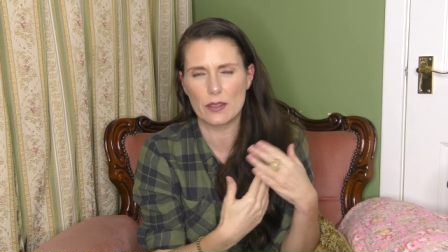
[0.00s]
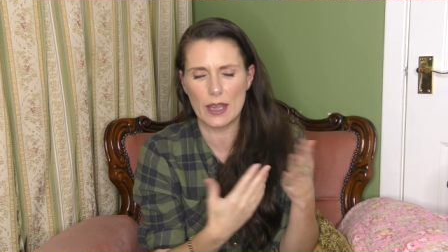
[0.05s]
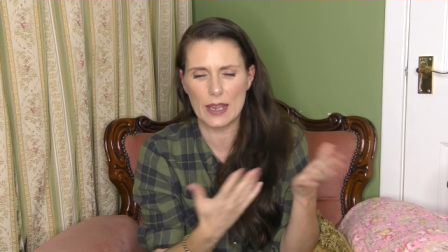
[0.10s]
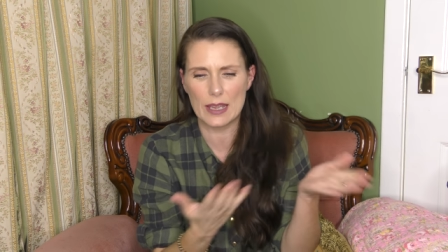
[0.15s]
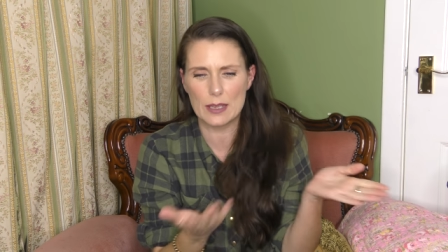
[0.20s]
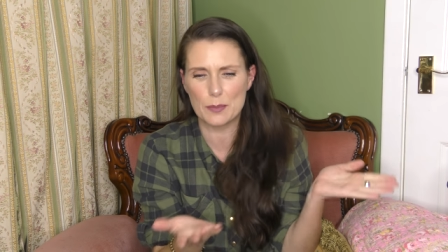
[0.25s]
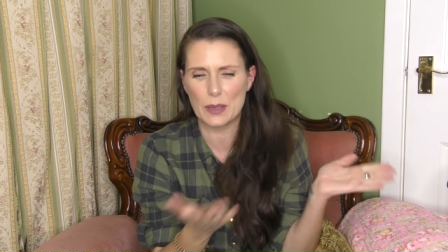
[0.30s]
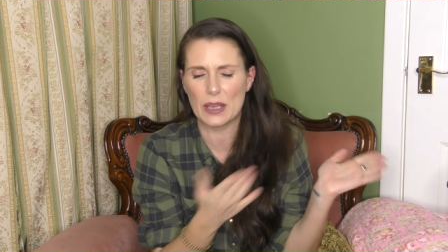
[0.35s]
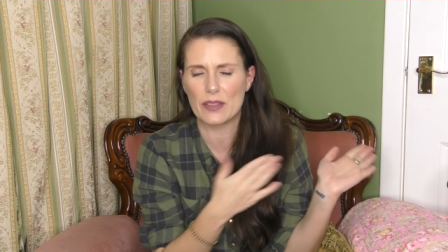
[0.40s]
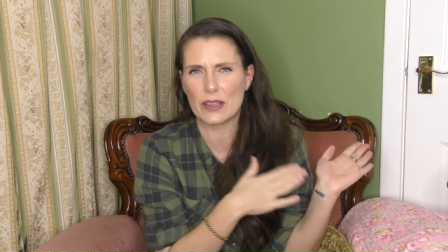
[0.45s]
the
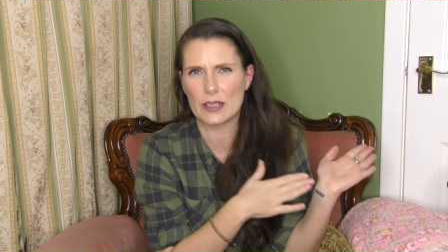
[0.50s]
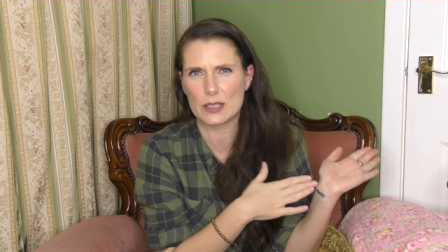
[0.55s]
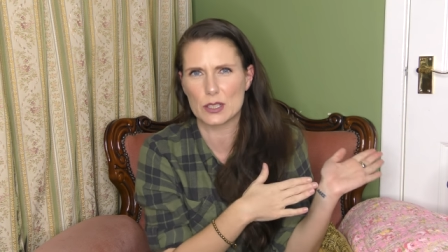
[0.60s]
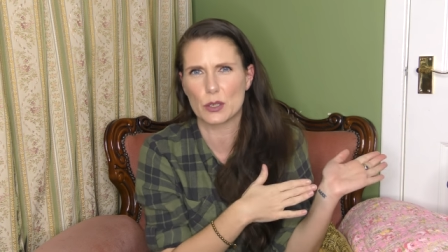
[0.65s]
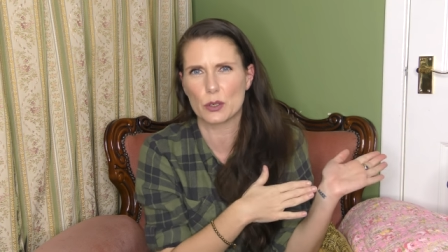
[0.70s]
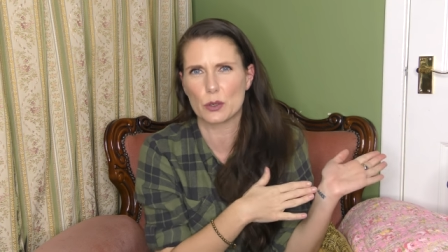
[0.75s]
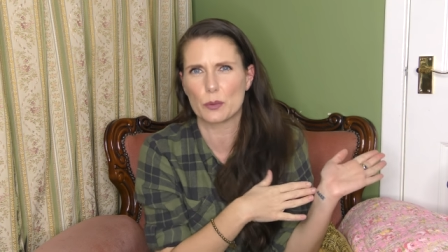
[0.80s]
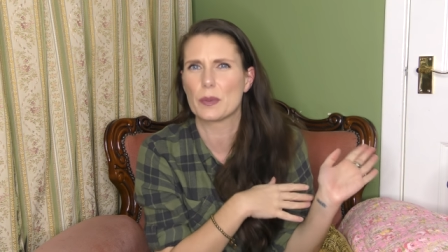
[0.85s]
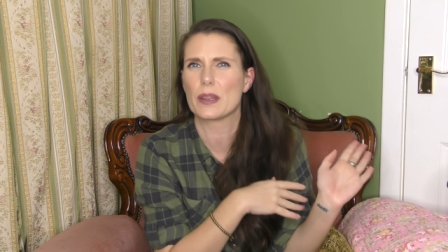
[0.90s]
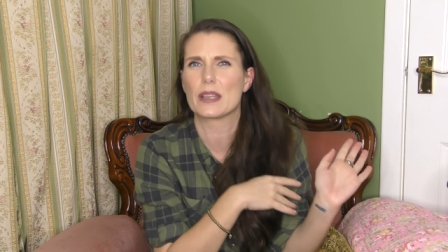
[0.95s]
eBay things are
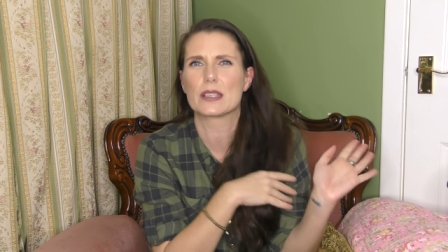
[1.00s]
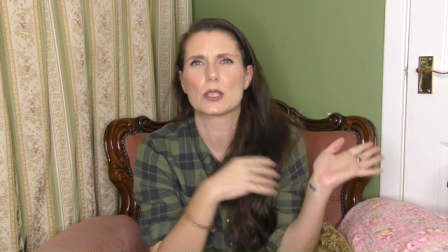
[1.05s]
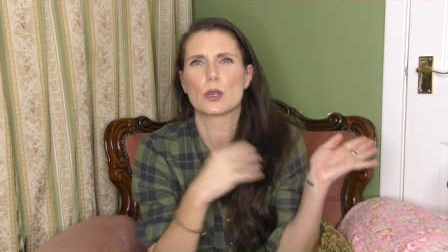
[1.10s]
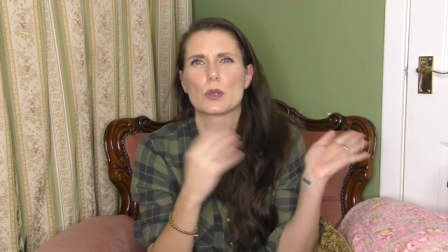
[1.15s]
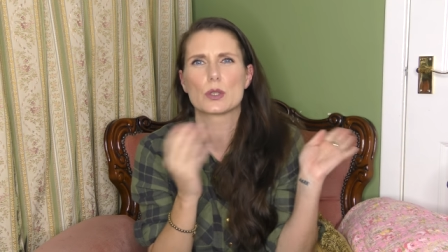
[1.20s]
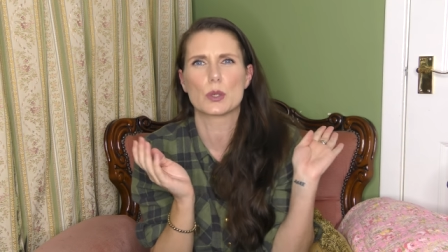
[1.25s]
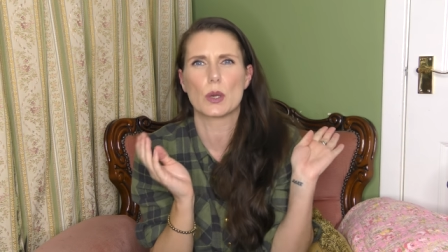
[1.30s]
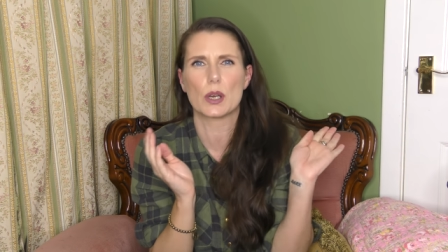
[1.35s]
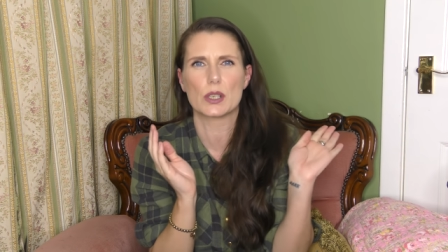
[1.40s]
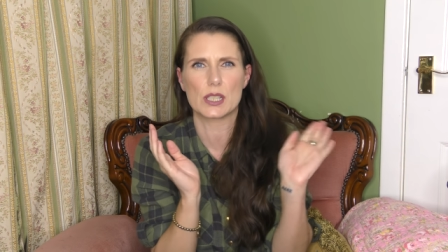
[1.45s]
not going to be in
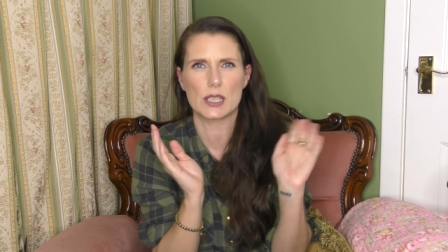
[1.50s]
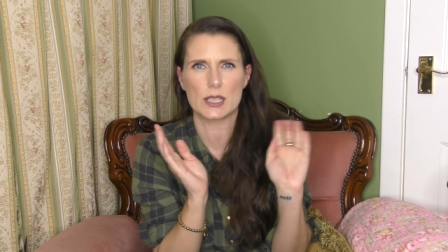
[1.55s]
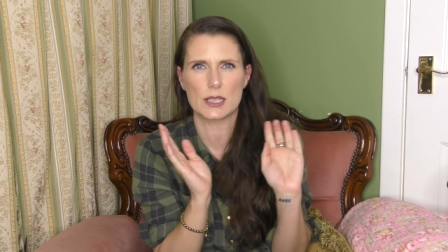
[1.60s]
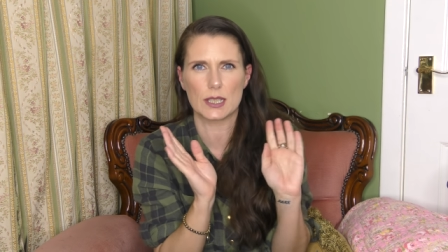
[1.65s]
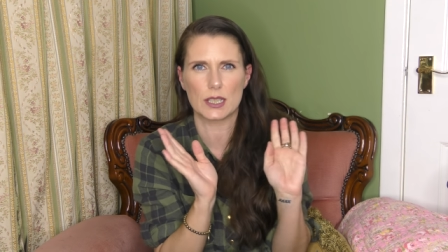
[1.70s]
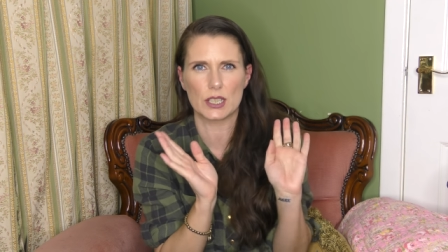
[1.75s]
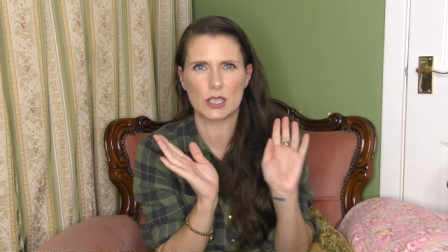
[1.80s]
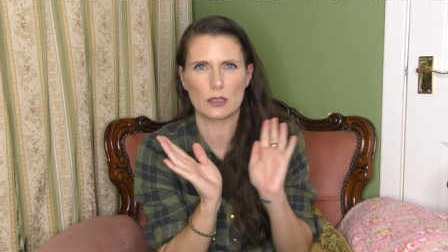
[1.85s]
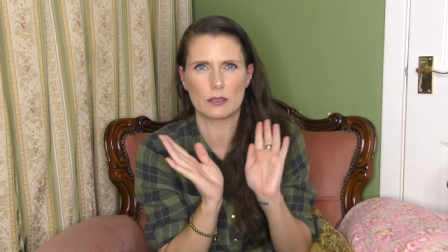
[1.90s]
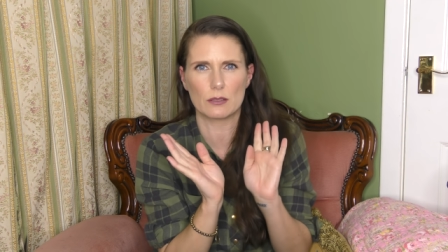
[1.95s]
this, so I'll just
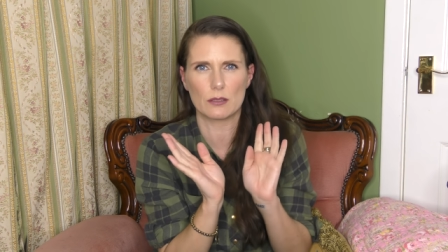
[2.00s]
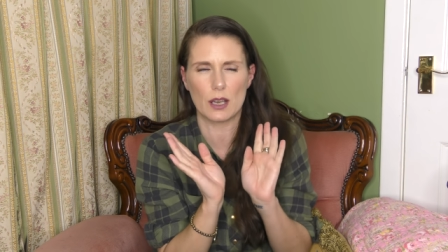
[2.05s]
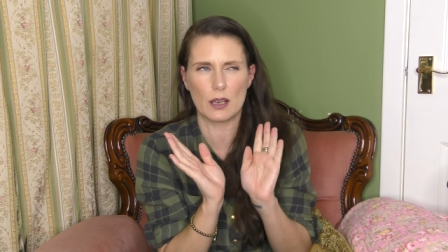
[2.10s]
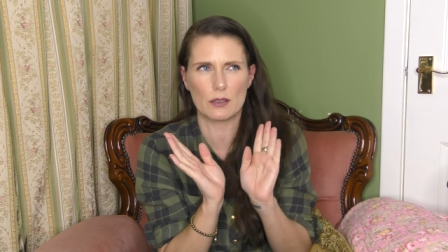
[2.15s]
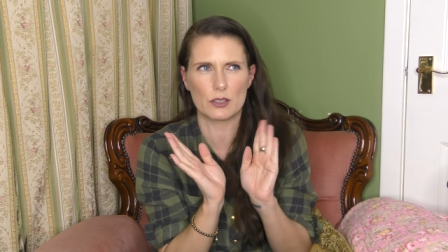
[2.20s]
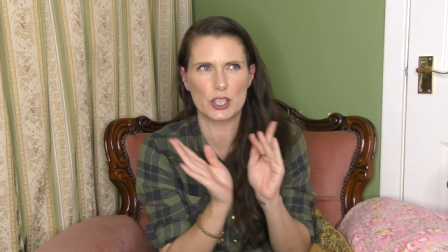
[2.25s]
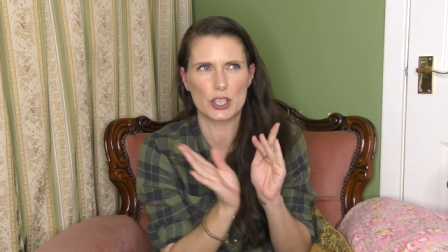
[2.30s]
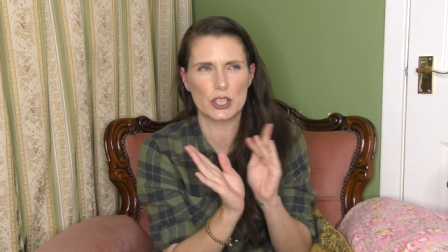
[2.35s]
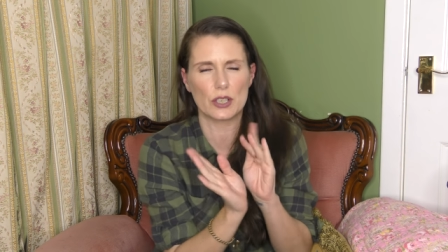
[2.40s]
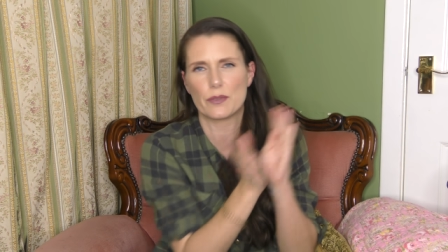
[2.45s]
like
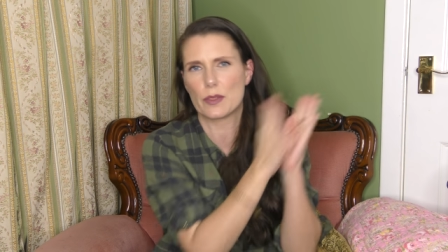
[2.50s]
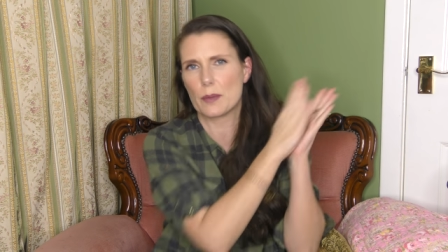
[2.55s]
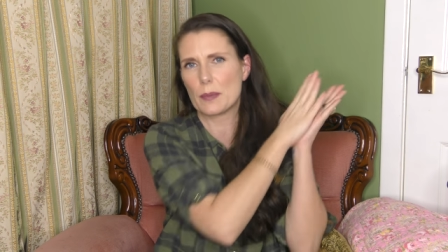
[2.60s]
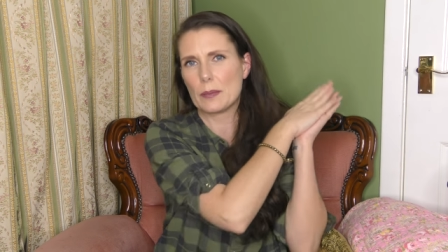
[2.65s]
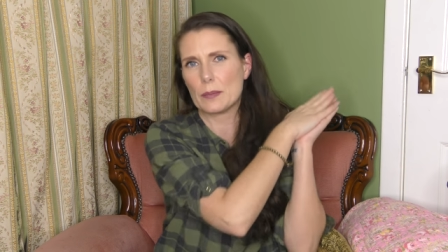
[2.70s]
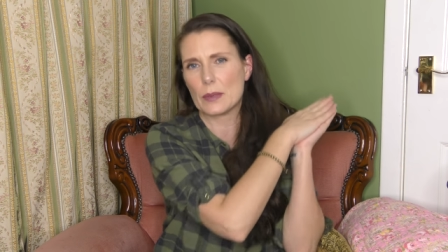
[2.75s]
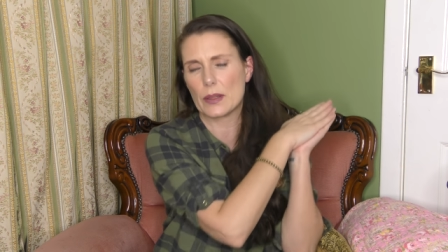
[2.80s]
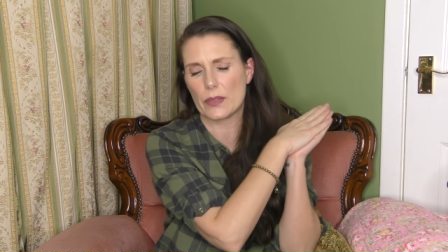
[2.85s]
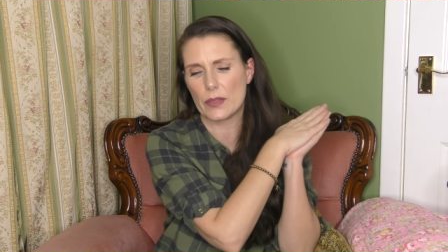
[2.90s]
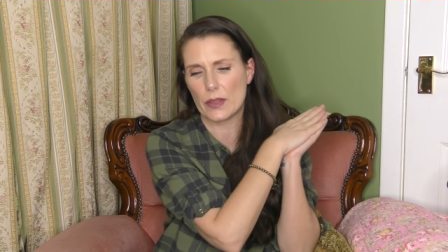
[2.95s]
I'll shove them
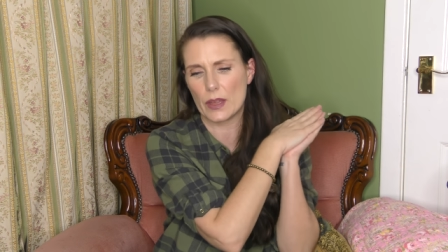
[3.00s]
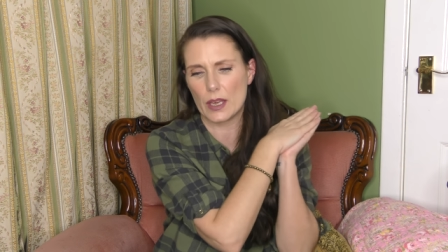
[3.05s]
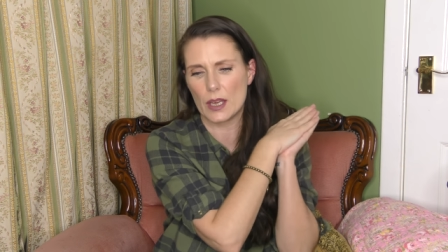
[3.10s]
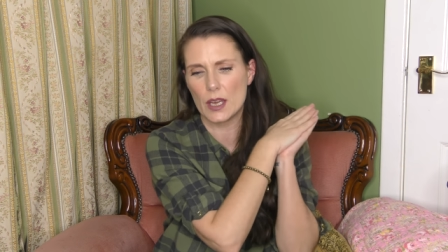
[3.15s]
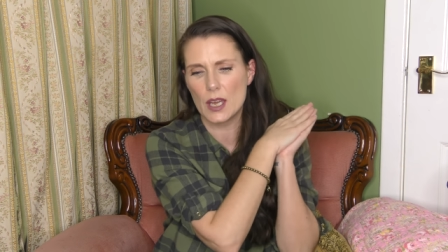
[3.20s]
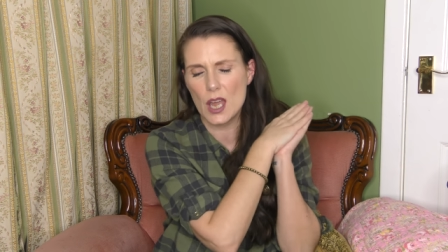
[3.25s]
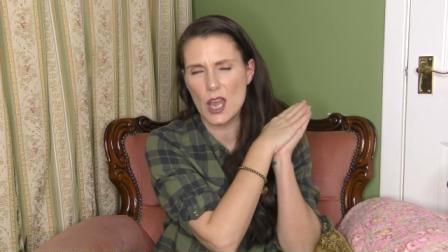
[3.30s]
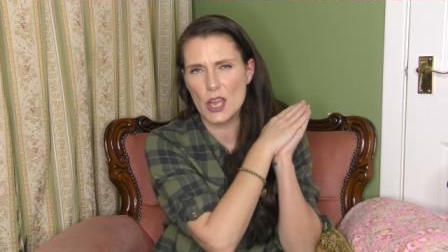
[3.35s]
in with the